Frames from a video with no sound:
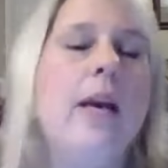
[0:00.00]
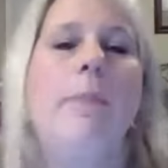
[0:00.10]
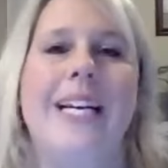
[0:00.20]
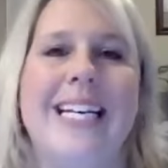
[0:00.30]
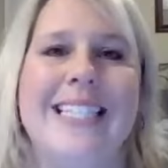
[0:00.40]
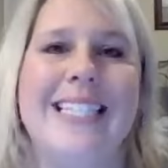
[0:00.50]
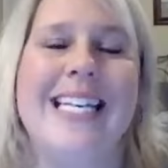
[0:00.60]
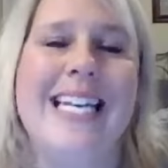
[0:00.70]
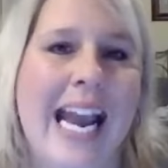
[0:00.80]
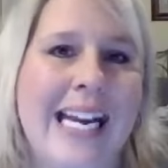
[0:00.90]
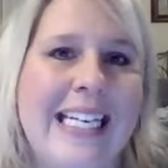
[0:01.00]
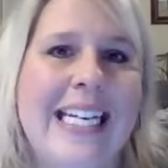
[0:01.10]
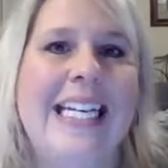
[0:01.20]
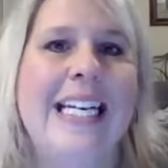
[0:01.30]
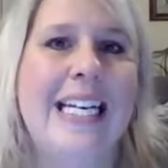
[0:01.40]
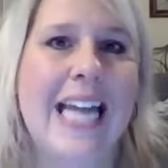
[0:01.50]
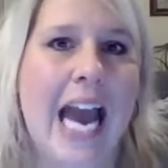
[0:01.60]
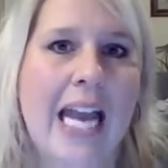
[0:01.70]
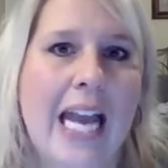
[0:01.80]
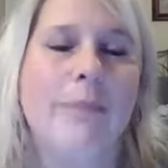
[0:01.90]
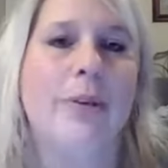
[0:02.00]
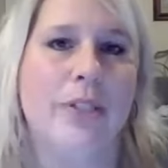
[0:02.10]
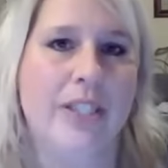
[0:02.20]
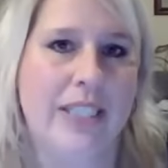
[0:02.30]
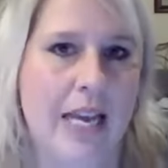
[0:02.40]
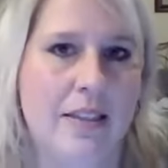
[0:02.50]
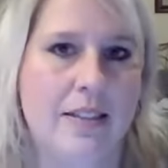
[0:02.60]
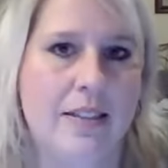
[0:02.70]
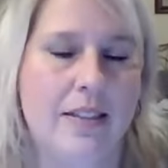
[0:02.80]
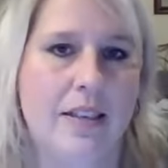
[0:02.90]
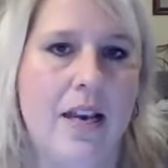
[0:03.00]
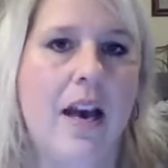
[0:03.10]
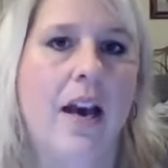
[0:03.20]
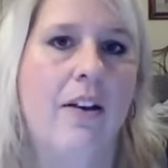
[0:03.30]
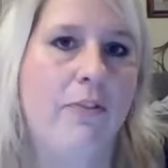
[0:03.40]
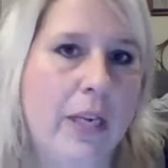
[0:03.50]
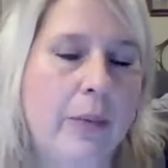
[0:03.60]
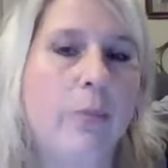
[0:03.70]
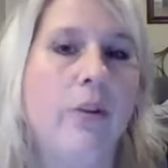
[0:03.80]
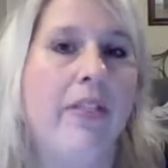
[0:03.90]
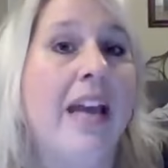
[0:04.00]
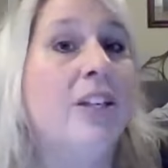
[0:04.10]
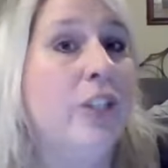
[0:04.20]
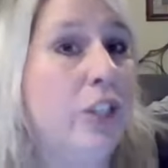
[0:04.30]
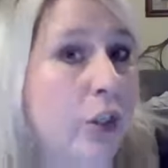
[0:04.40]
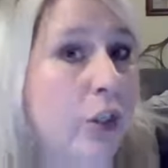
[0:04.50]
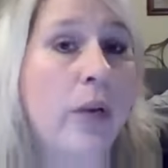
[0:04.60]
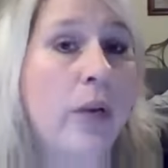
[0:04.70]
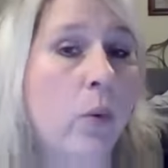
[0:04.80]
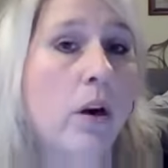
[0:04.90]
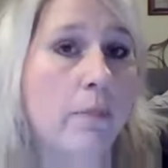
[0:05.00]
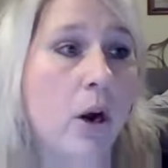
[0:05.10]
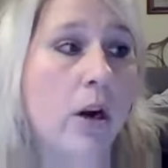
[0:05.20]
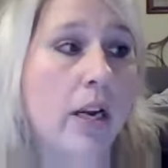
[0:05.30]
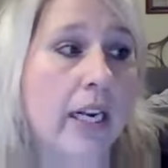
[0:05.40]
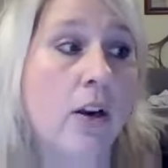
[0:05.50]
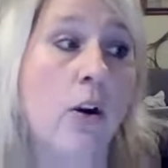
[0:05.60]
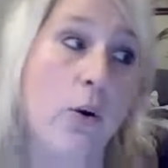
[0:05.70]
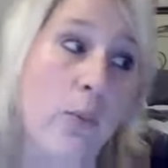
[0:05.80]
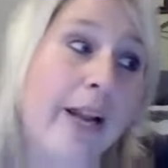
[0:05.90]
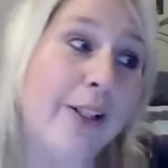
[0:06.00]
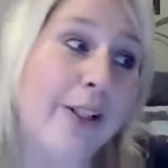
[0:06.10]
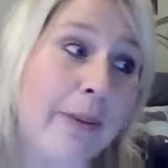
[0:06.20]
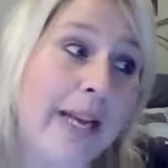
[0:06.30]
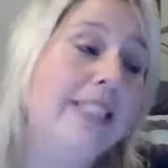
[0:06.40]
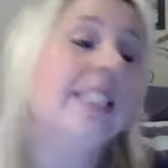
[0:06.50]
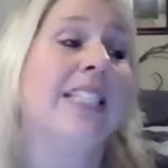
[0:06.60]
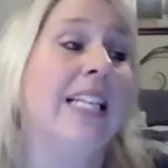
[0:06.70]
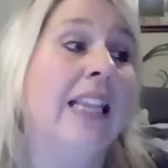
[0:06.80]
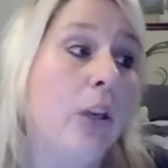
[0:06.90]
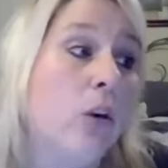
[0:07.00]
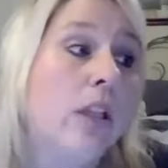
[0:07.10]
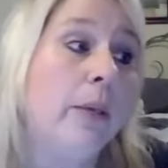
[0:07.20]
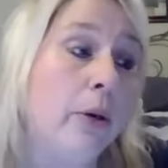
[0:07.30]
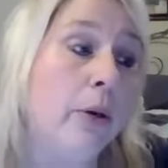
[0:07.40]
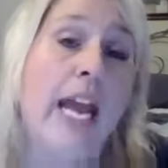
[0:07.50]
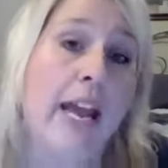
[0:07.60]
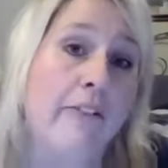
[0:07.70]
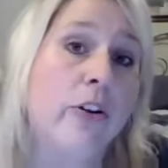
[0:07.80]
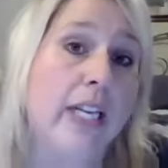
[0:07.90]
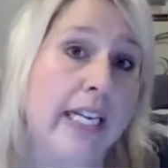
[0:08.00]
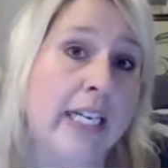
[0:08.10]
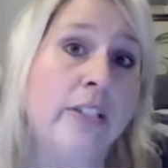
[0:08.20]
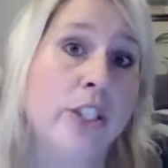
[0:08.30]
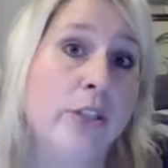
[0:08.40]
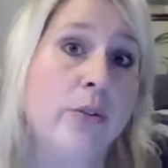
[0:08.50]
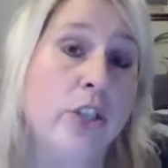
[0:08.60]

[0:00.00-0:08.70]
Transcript: Because 99% of people that do network marketing on a regular basis and literally put effort into